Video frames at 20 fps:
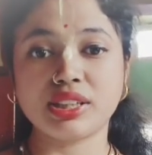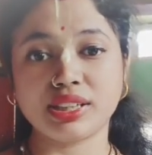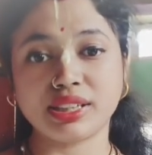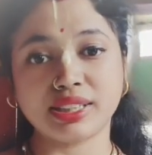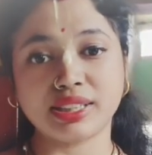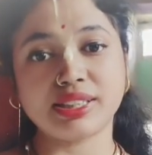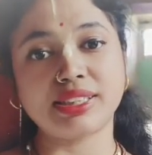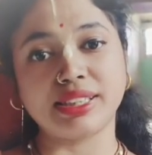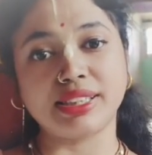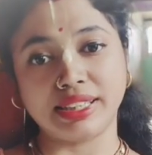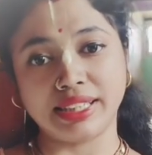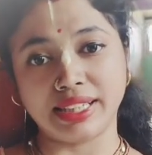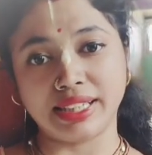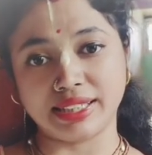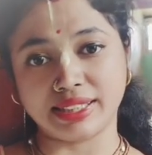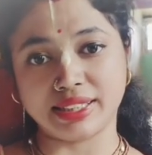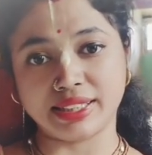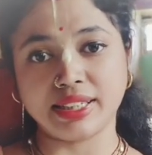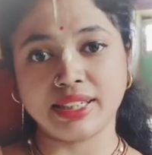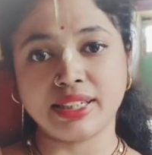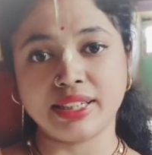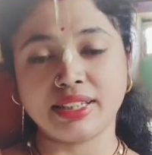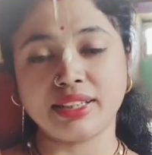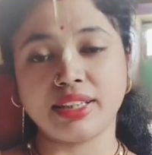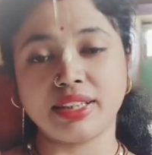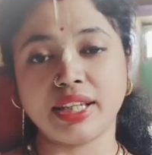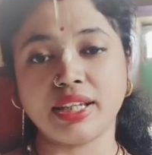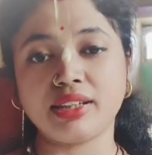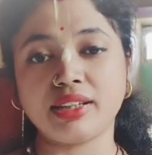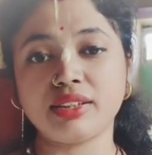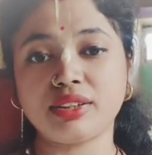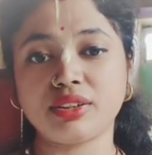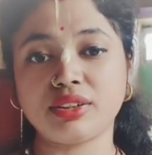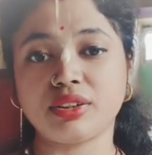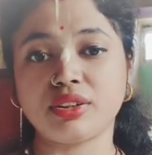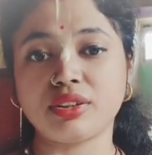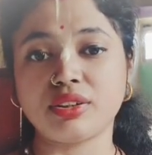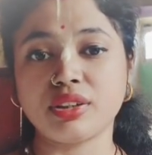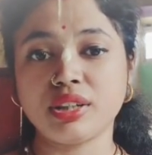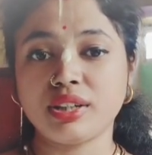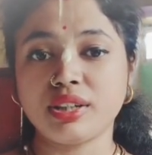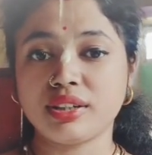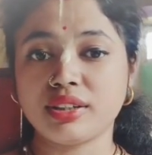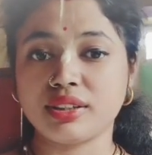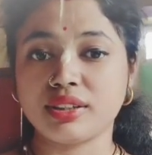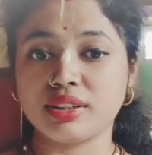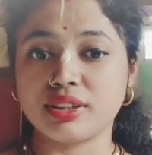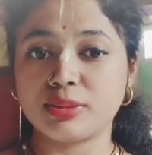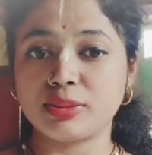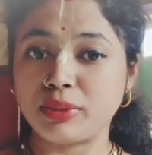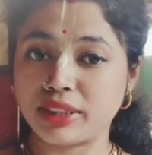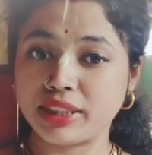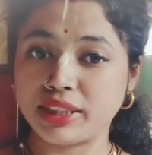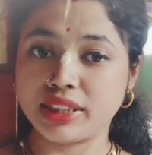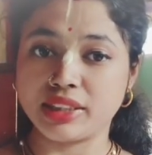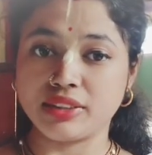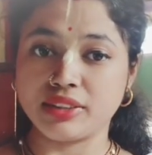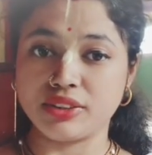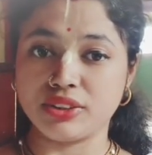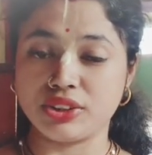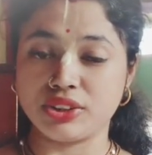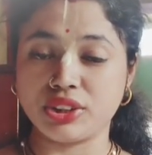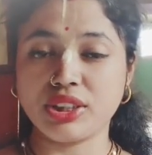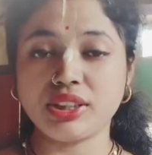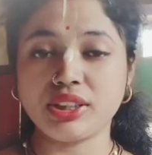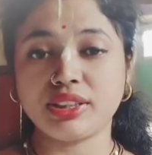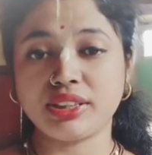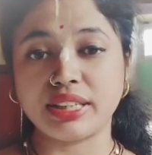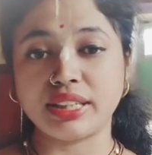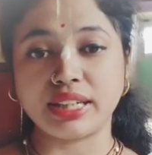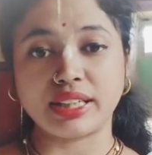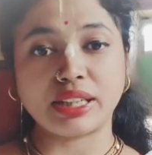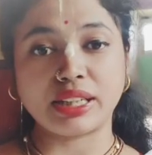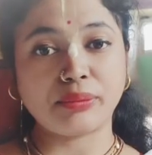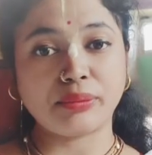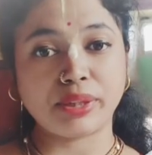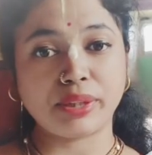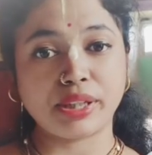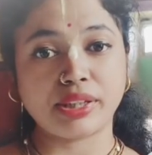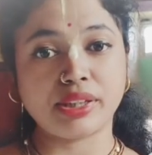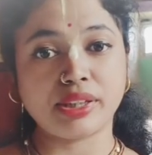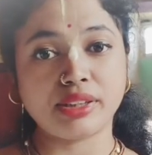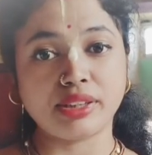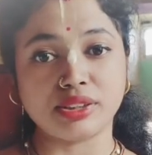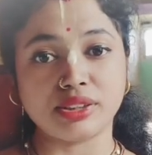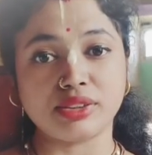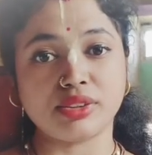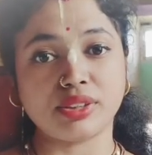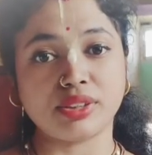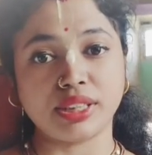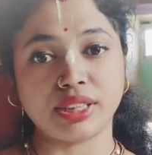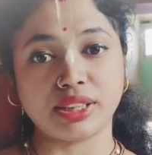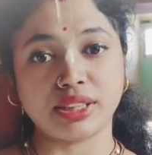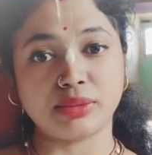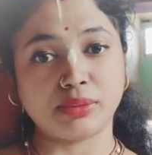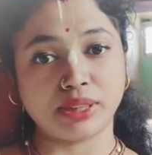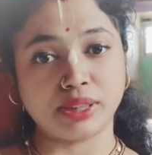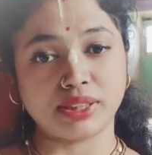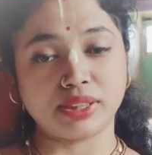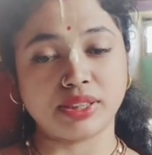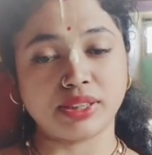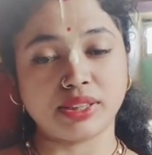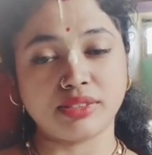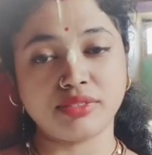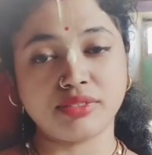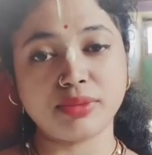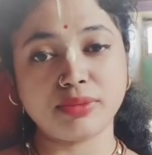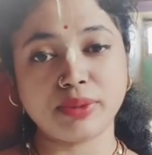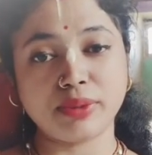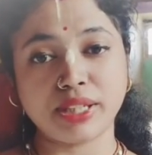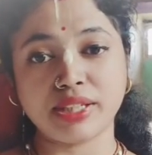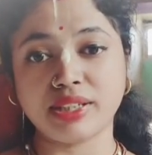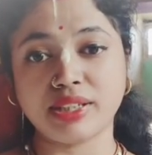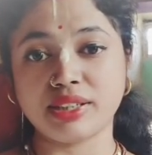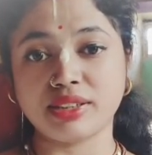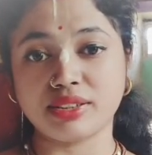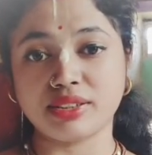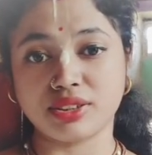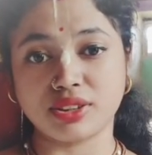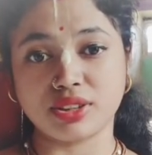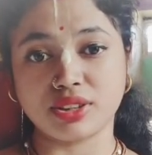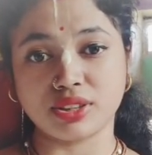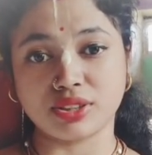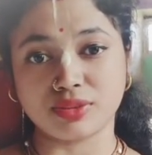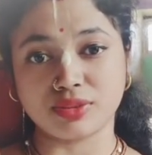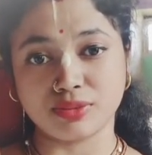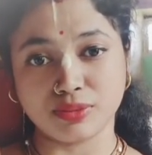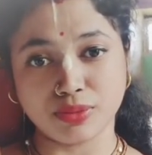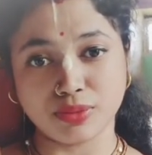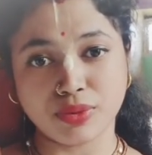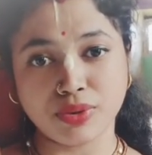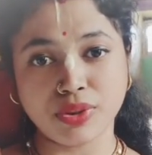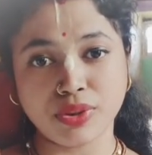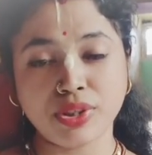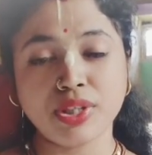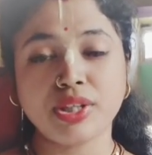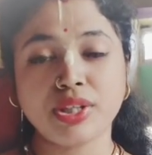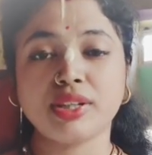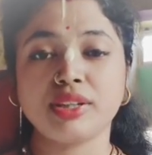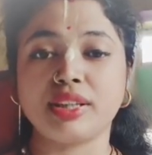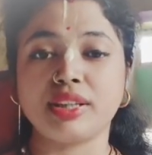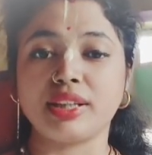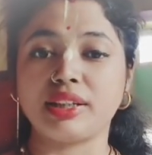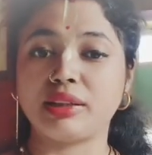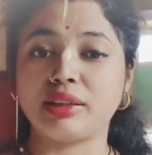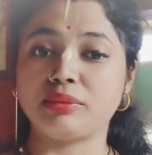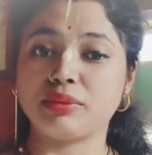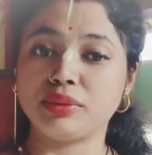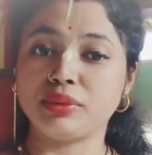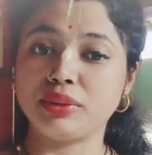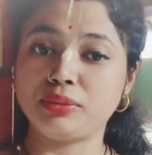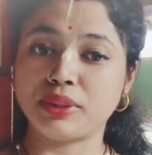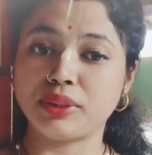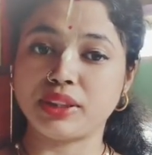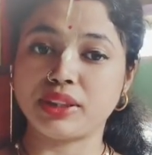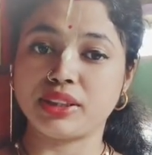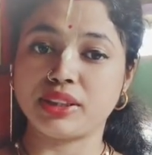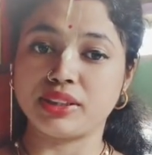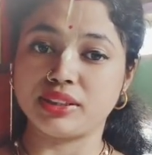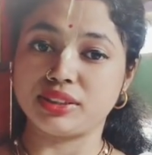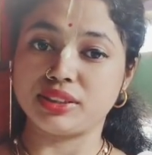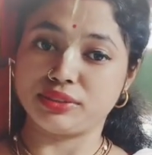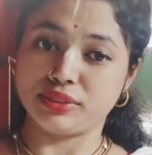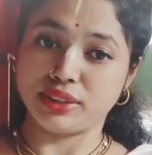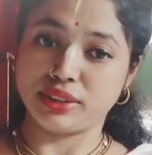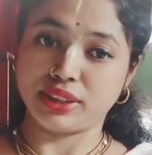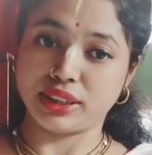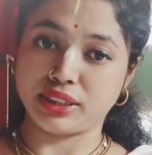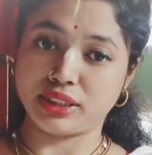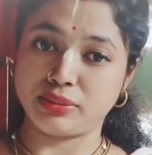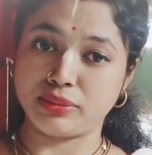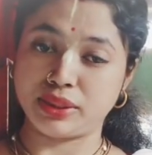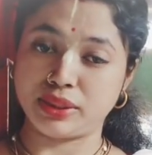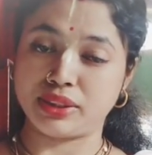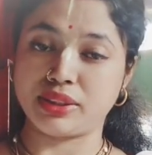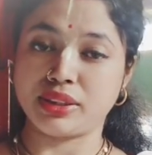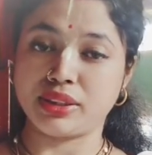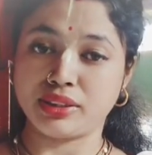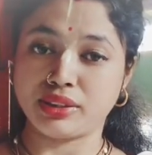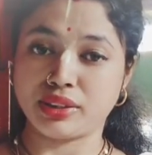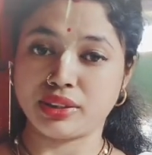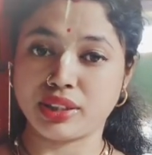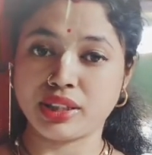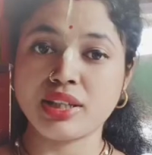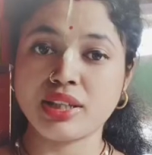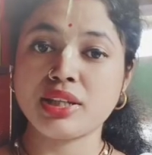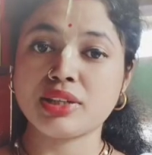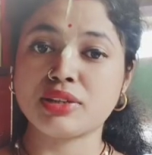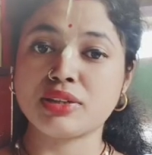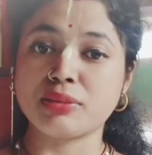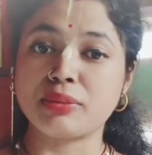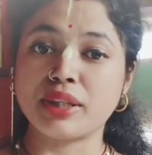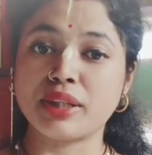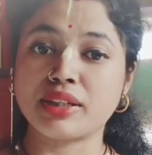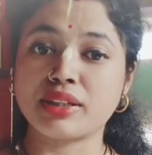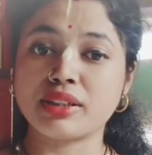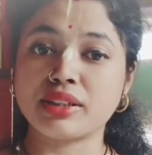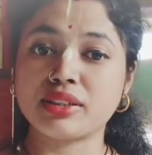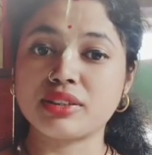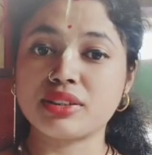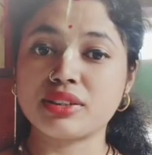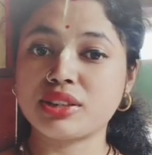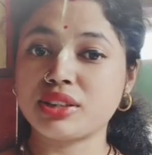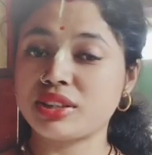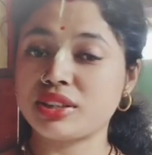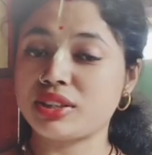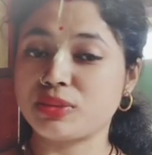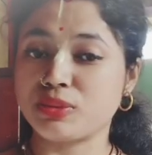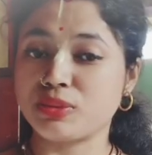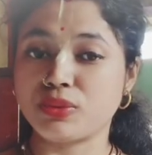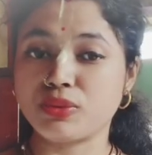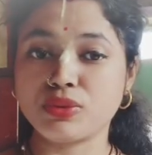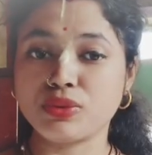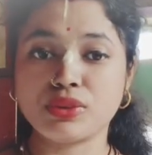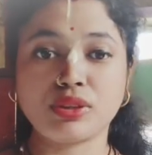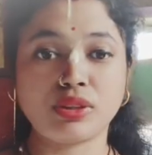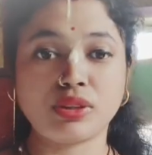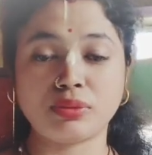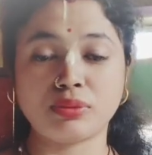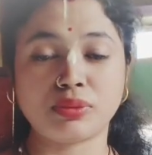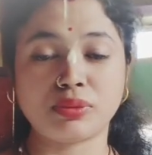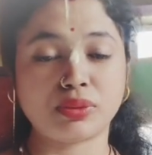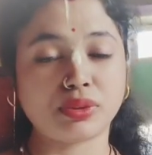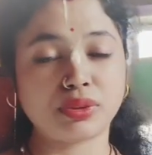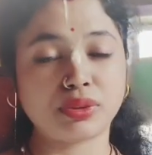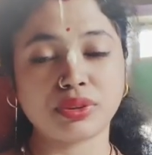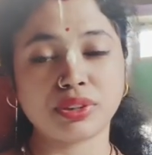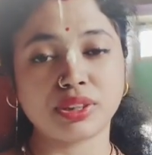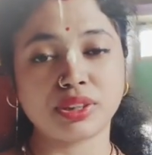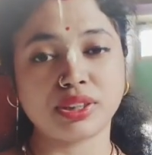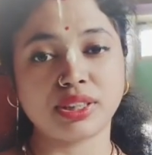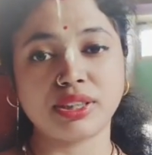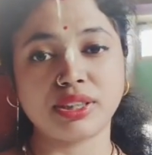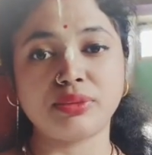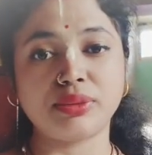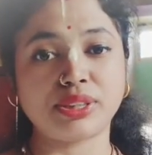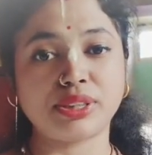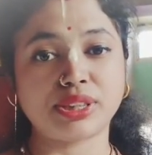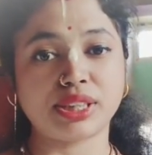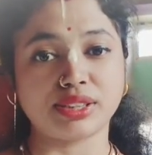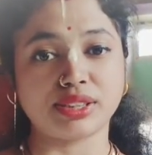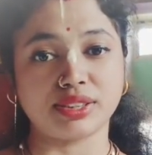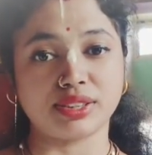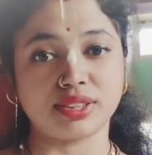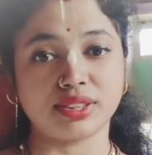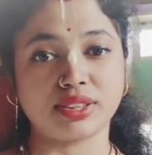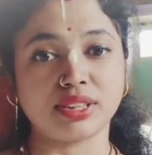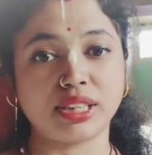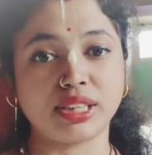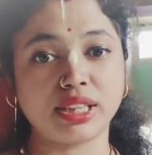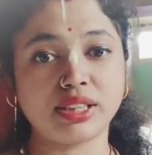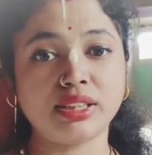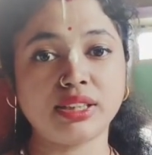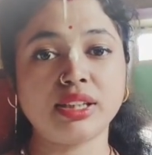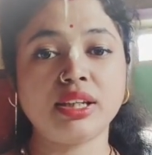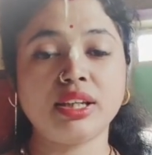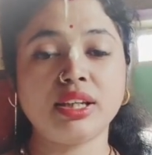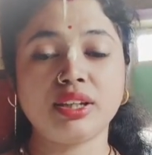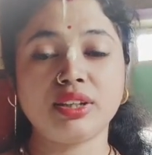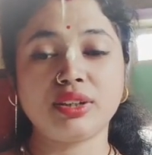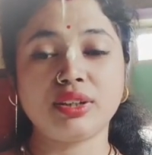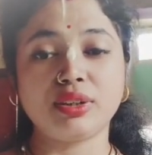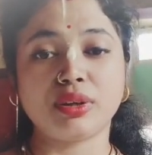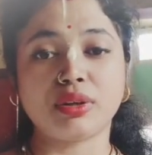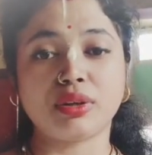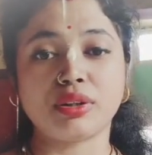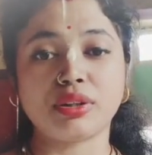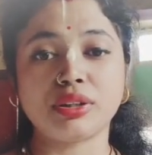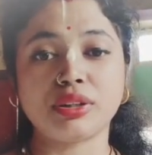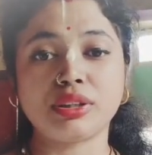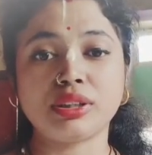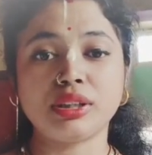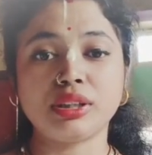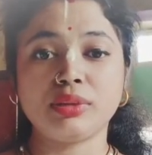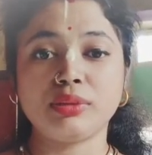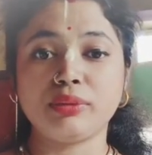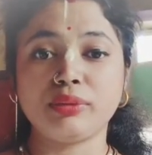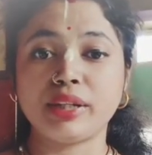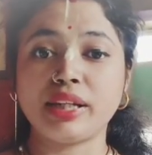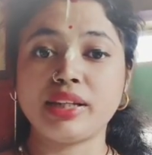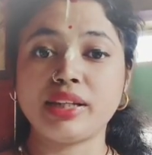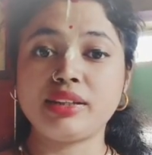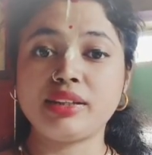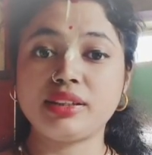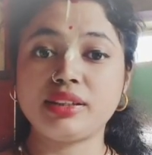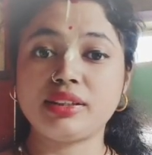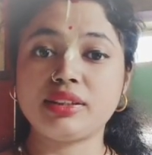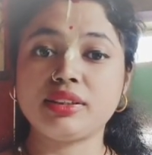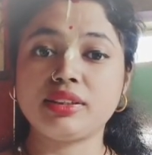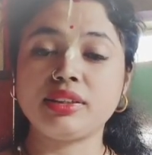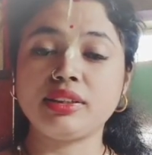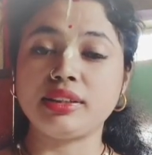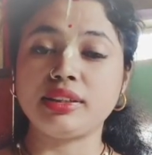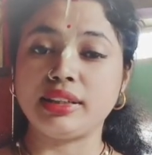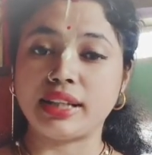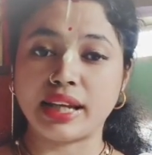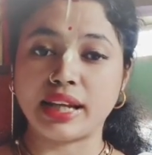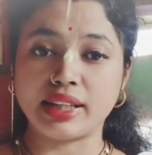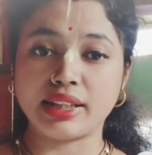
z square, energy of one system is your 6 by 10 delta naught, which is 2 3s are 6, 2 5s are 10, that is your 3 by 5 delta naught. Okay, so this is now substituting